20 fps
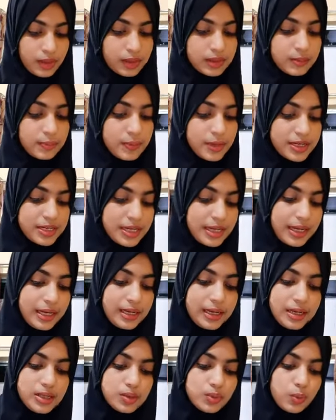The
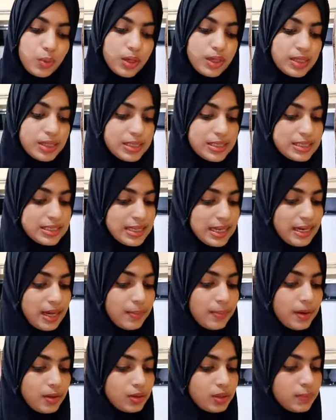predicate is what is said
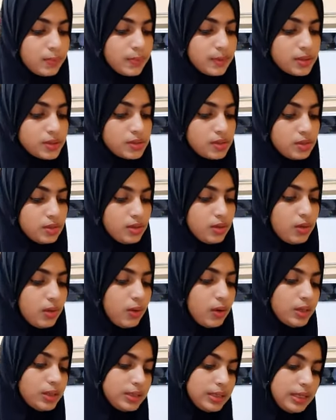about the person
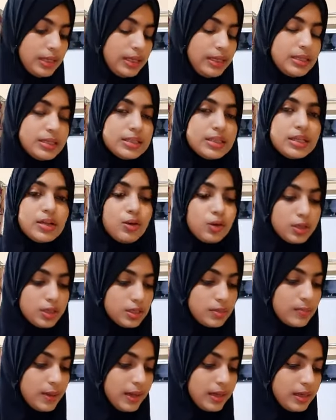or thing
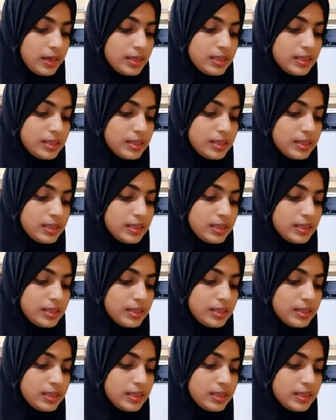denoted by a